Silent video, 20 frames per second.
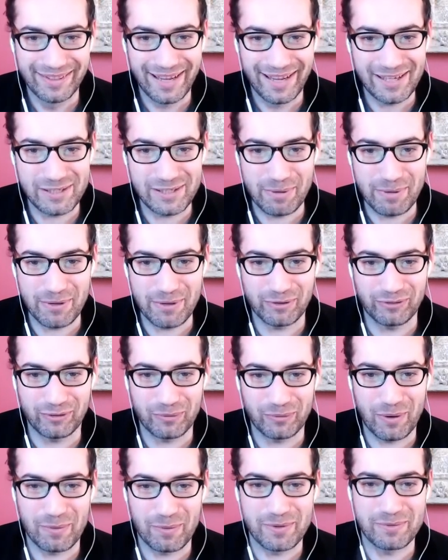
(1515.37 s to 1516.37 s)
as opposed to
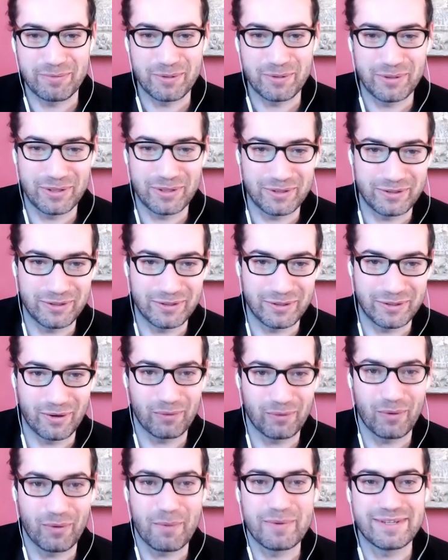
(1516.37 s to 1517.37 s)
what would Buddha do or
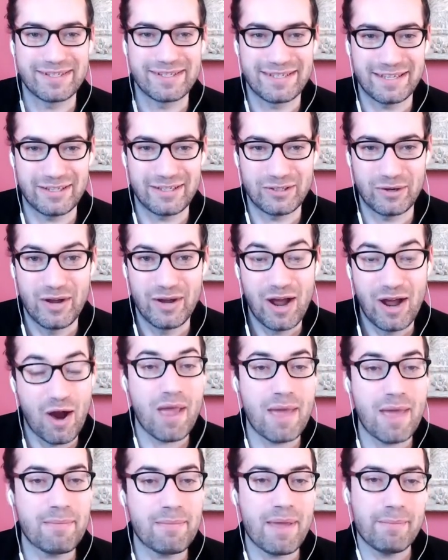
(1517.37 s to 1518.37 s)
what would Sid do.
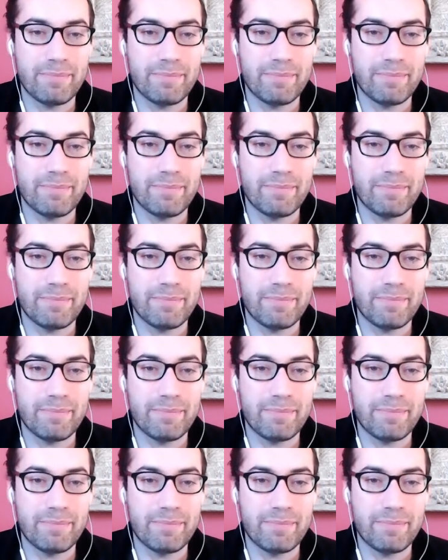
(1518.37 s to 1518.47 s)
And, and